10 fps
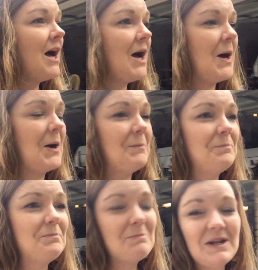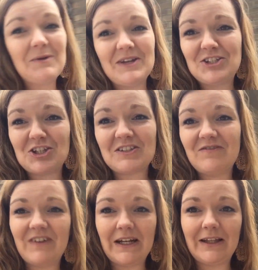Um, but anyways, just
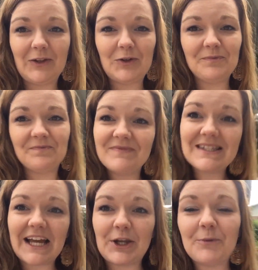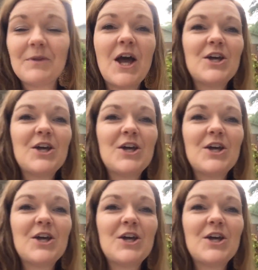funny little side note.